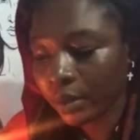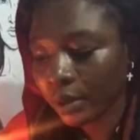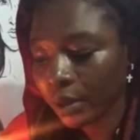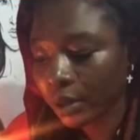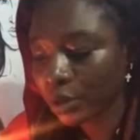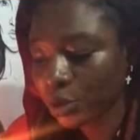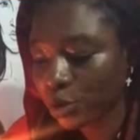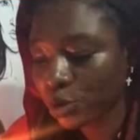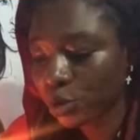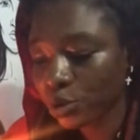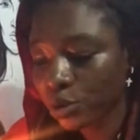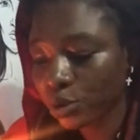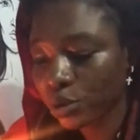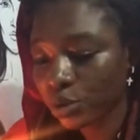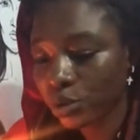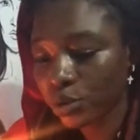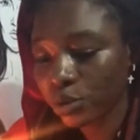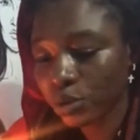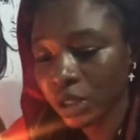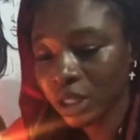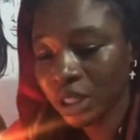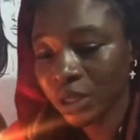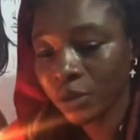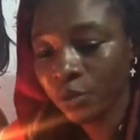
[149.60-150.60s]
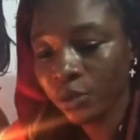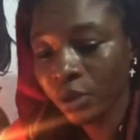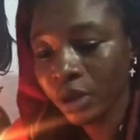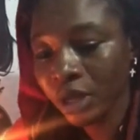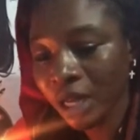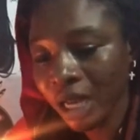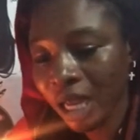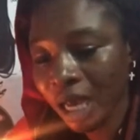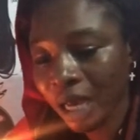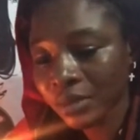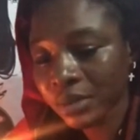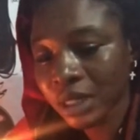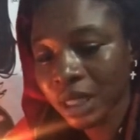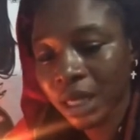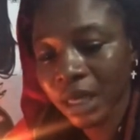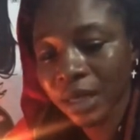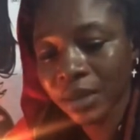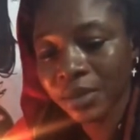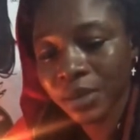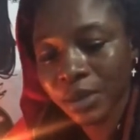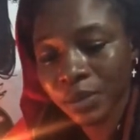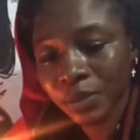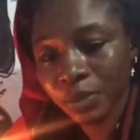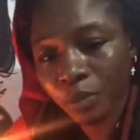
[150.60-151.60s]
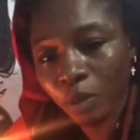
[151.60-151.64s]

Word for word: Suzzy Williams keeps